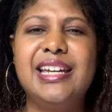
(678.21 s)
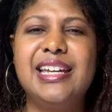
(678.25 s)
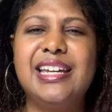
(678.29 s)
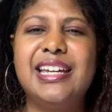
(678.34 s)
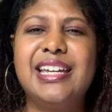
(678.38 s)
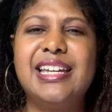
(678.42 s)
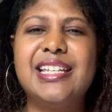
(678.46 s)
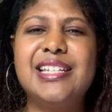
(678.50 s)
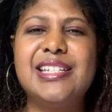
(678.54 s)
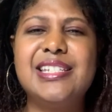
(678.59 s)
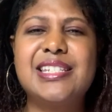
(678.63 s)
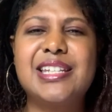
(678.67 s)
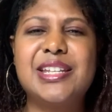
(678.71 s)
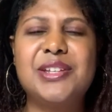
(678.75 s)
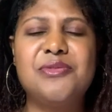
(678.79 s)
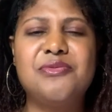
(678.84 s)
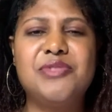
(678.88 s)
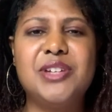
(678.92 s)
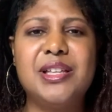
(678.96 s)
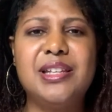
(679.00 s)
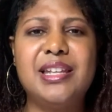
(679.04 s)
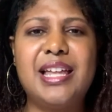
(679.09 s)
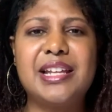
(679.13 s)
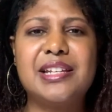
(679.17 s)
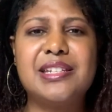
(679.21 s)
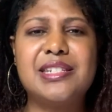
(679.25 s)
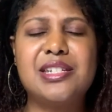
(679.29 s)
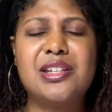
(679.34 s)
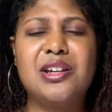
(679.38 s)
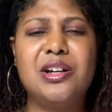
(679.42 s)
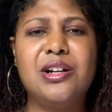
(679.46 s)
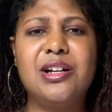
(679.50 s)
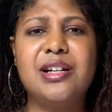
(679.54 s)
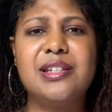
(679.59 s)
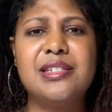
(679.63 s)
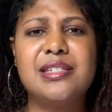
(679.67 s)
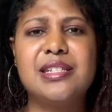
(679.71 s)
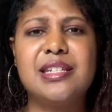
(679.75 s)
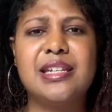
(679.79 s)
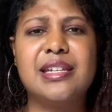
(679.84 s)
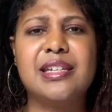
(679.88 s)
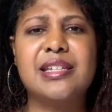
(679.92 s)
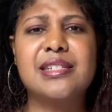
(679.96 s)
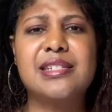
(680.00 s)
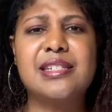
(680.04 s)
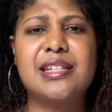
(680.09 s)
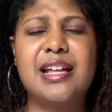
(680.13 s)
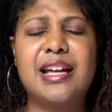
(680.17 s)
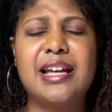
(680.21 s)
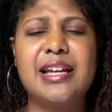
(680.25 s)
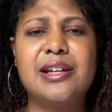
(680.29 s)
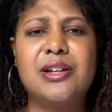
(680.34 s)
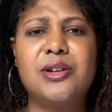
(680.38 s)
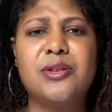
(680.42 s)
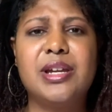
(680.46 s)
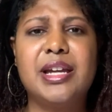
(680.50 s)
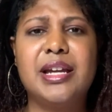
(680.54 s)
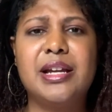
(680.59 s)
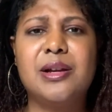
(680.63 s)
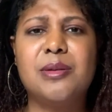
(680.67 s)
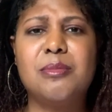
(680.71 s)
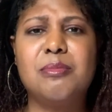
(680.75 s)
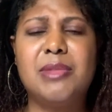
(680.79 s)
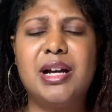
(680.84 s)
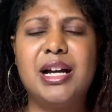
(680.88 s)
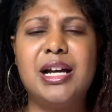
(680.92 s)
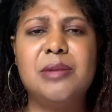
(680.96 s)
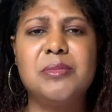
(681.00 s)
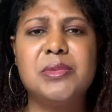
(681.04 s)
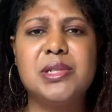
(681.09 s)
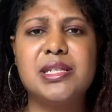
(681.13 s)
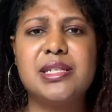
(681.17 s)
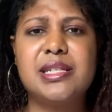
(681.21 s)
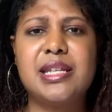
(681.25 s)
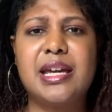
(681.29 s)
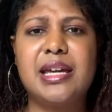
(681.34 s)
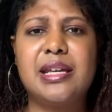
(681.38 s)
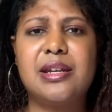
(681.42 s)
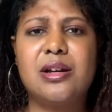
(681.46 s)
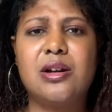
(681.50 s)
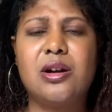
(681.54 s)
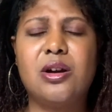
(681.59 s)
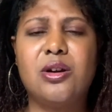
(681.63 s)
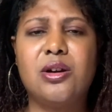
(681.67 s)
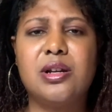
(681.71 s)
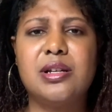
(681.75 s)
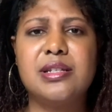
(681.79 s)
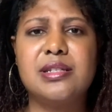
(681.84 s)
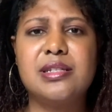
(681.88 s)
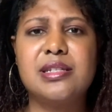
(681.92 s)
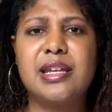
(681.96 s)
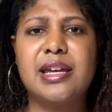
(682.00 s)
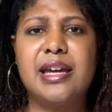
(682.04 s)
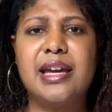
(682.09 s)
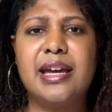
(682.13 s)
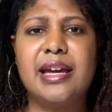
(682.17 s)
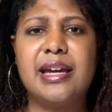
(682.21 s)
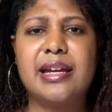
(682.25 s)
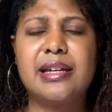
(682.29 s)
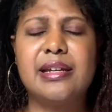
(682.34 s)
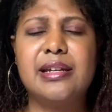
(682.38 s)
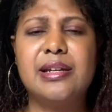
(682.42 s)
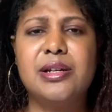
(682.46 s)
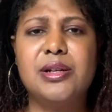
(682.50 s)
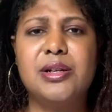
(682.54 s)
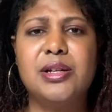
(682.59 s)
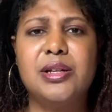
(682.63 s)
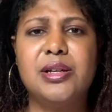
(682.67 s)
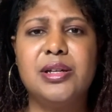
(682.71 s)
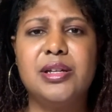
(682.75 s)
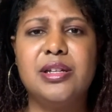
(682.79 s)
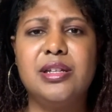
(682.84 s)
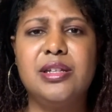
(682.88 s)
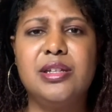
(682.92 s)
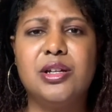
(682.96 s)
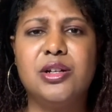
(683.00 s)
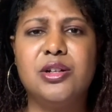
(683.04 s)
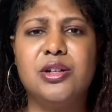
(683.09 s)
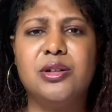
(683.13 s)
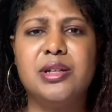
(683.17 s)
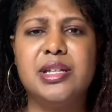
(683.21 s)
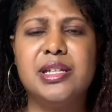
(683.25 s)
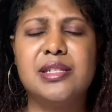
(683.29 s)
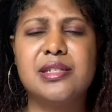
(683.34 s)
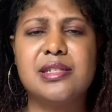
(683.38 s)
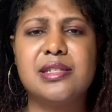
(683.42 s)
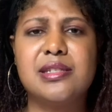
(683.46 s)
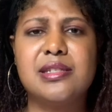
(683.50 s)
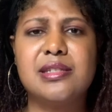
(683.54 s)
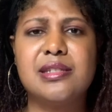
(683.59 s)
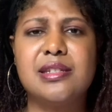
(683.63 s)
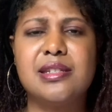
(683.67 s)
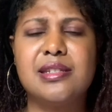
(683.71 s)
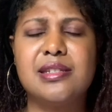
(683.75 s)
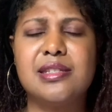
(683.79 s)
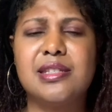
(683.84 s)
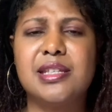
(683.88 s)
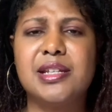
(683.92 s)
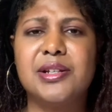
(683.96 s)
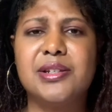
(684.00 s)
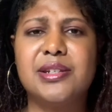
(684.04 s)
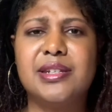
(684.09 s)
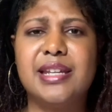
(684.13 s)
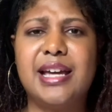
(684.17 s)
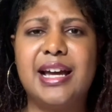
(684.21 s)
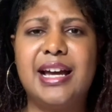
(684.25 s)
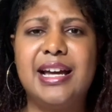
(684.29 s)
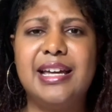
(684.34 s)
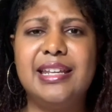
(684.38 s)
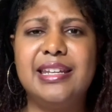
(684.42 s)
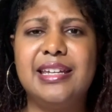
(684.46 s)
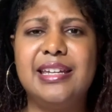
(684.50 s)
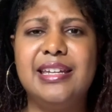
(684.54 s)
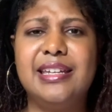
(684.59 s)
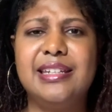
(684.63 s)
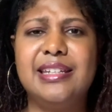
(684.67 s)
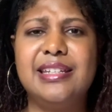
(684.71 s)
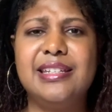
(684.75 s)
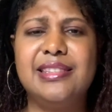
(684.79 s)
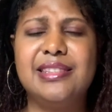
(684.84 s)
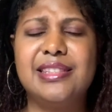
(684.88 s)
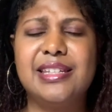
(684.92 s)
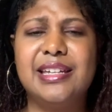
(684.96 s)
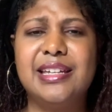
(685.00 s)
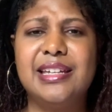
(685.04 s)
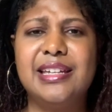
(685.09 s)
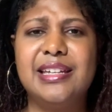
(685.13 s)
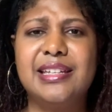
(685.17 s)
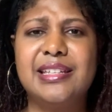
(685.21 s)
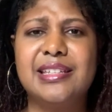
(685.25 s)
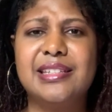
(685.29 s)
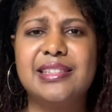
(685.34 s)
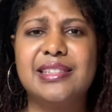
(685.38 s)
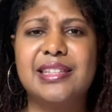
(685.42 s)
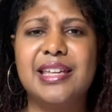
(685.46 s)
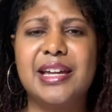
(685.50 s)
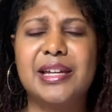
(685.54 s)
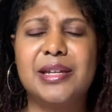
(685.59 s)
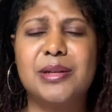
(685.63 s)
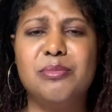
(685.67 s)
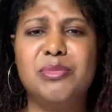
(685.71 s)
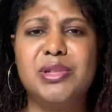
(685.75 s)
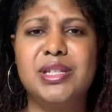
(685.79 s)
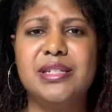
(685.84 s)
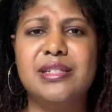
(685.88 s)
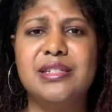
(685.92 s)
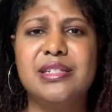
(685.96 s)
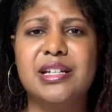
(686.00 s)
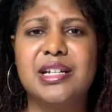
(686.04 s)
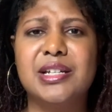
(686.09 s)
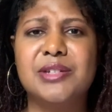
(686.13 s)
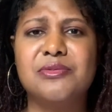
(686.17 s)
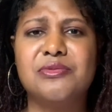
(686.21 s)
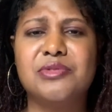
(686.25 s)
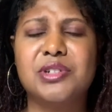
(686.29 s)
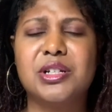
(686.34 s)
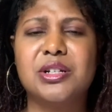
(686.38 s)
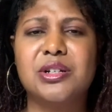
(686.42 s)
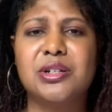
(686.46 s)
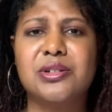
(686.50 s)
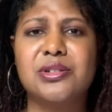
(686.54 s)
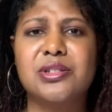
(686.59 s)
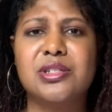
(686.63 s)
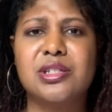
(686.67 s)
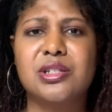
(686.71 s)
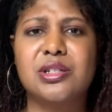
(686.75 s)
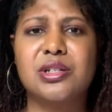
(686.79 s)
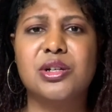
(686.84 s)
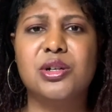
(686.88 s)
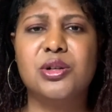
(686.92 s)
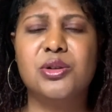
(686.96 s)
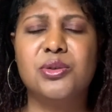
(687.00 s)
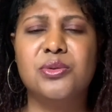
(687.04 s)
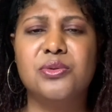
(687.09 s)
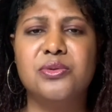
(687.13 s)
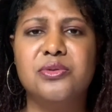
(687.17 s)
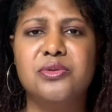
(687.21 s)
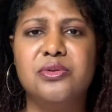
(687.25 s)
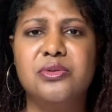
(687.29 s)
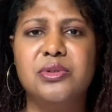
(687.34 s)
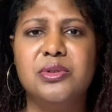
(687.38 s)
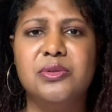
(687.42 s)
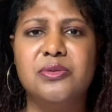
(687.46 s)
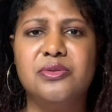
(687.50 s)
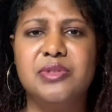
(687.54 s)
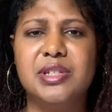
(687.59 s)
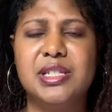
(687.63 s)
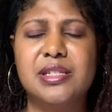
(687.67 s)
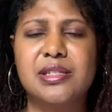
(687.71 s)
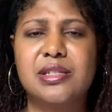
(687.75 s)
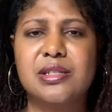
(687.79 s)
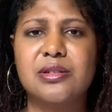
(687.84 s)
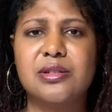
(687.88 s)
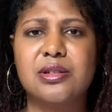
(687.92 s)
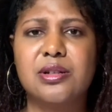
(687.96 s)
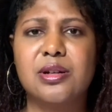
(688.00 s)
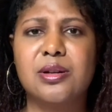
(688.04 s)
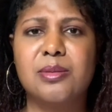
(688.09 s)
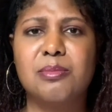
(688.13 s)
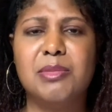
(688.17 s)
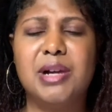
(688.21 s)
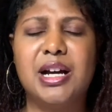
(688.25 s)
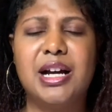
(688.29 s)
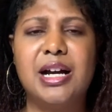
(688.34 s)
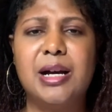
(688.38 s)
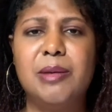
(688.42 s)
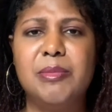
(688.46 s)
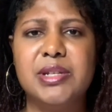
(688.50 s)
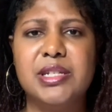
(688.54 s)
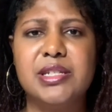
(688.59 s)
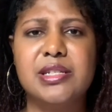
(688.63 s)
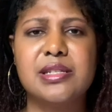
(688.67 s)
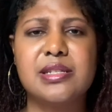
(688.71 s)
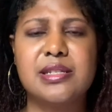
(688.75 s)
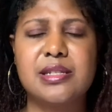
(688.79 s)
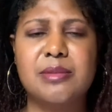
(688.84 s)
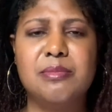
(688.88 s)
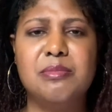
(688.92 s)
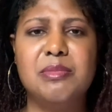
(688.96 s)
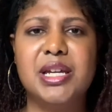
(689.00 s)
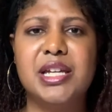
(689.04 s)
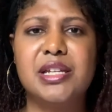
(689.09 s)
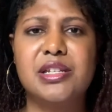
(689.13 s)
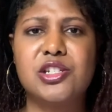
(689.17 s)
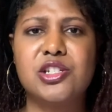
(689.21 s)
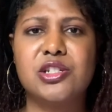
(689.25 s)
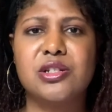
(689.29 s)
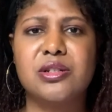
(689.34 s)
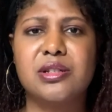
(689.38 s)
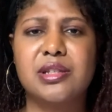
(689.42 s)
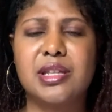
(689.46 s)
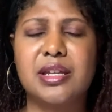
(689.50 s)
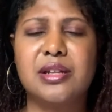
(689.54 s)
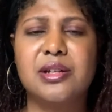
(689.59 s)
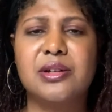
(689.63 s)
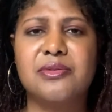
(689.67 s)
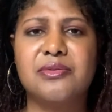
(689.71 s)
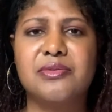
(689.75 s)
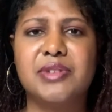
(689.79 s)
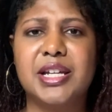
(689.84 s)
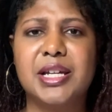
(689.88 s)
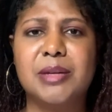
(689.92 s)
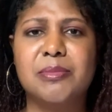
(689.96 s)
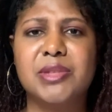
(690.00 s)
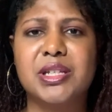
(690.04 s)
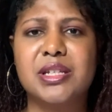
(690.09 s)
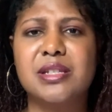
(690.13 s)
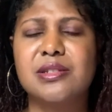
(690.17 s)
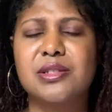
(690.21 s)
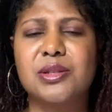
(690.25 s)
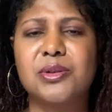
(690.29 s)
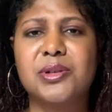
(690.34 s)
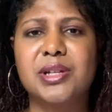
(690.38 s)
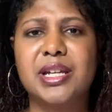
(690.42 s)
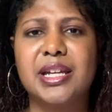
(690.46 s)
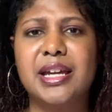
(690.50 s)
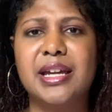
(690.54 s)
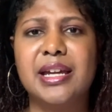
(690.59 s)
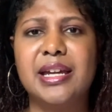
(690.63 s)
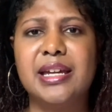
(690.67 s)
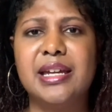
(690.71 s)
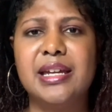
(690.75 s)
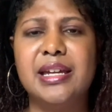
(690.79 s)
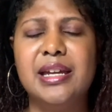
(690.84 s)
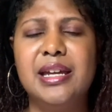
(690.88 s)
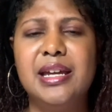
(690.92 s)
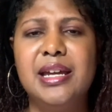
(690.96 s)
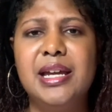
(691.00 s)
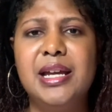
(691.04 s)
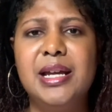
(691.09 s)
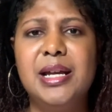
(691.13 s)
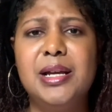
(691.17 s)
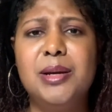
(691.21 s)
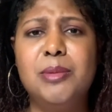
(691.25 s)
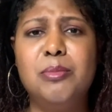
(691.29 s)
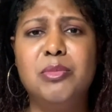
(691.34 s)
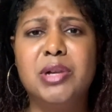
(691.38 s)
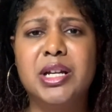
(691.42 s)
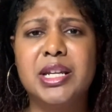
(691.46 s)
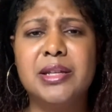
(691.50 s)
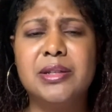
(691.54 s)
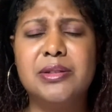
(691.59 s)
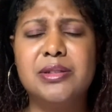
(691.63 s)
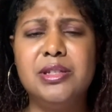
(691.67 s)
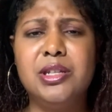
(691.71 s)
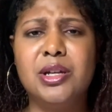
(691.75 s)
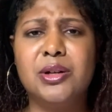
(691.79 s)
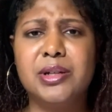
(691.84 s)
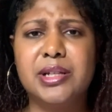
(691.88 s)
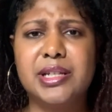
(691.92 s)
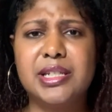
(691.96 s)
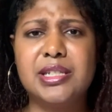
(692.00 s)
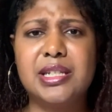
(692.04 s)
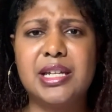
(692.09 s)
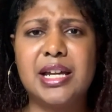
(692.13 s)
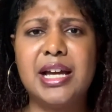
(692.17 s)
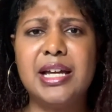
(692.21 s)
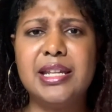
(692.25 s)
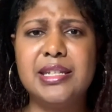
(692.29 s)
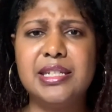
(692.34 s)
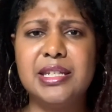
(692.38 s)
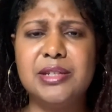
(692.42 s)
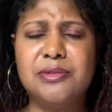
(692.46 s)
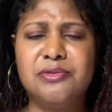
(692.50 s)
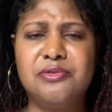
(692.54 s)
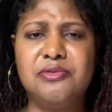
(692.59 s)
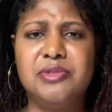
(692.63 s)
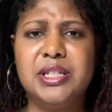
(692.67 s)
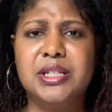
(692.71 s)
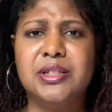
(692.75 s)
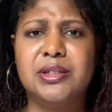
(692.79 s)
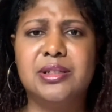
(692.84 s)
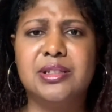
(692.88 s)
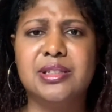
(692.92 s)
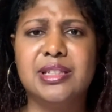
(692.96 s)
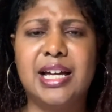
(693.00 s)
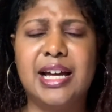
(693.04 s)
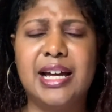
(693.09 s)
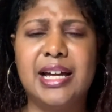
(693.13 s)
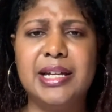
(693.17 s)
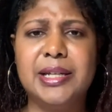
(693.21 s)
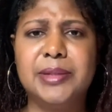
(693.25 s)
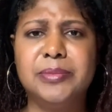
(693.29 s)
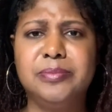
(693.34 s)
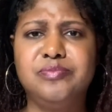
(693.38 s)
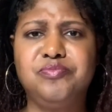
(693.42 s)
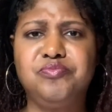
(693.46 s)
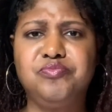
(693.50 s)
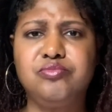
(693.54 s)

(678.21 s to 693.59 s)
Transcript: And it felt like taunting. It's like, okay, her mom just had a heart attack. Is there not anything that could be done for her to go visit her mom and just to make sure that her family is okay? But it kind of did feel like,